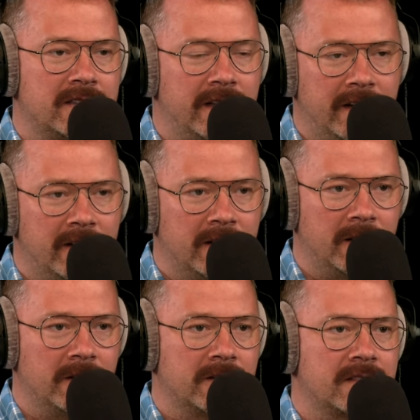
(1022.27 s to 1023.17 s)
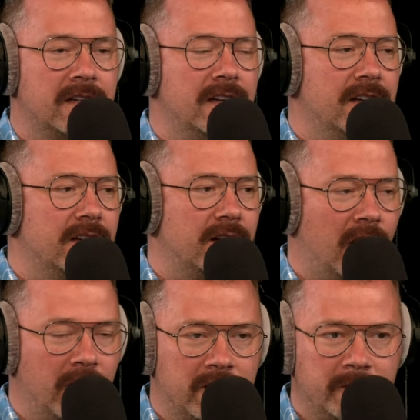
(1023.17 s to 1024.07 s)
senators,
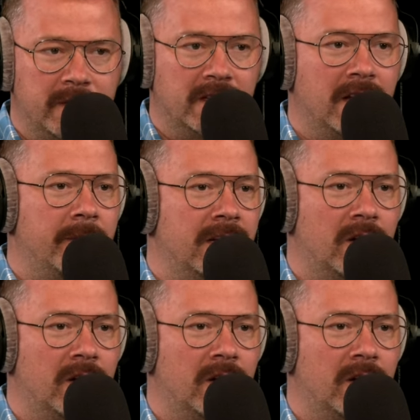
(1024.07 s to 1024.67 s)
congressmen, I mean,